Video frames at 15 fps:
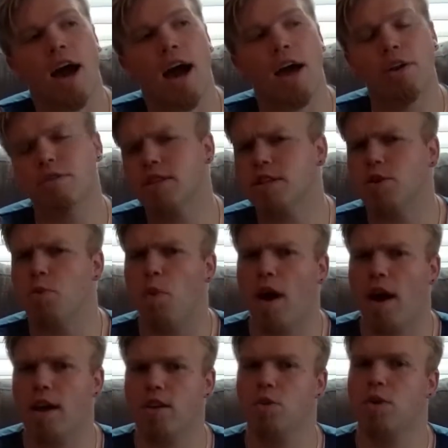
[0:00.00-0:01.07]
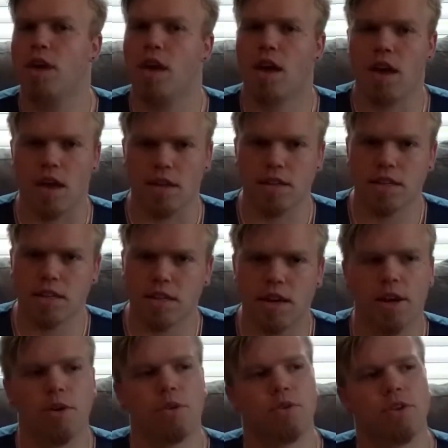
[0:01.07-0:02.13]
I don't see why you can't.
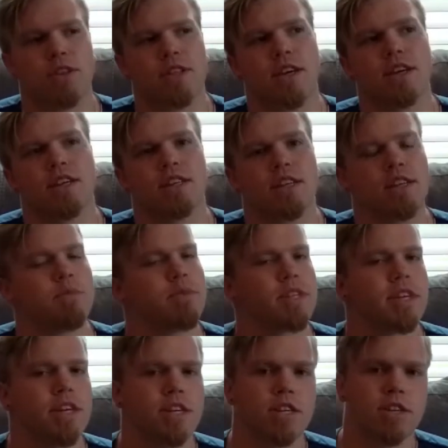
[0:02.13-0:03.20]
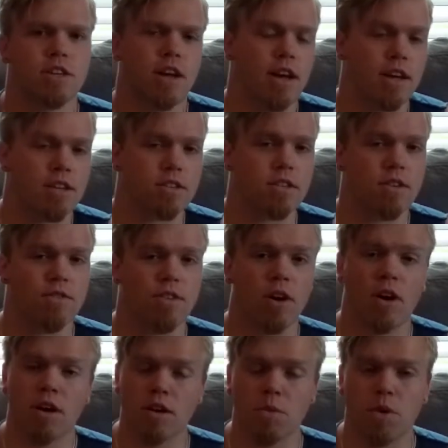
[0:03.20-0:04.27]
I don't think that is a limitation as of the
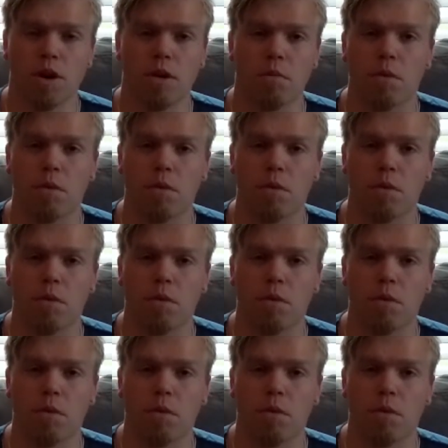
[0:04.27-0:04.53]
hardware,